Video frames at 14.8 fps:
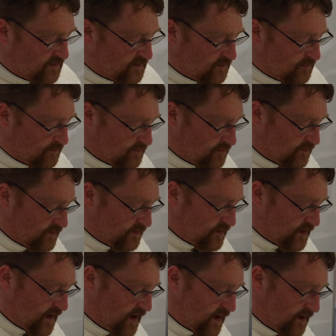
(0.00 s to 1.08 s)
our Lord.
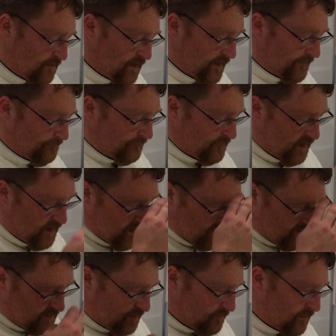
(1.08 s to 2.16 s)
Amen. In
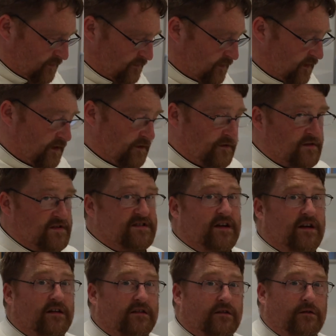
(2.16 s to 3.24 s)
the name of the Father, the
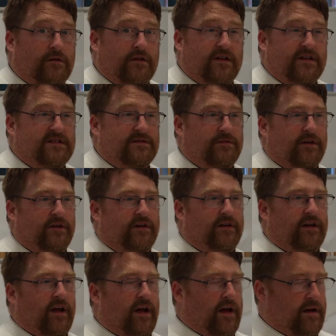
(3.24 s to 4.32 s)
Son, and the Holy
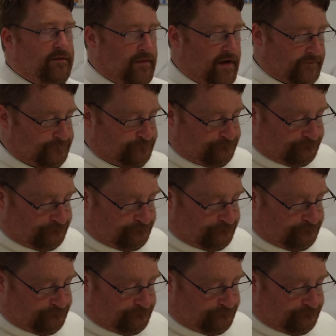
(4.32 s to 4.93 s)
Spirit. Amen.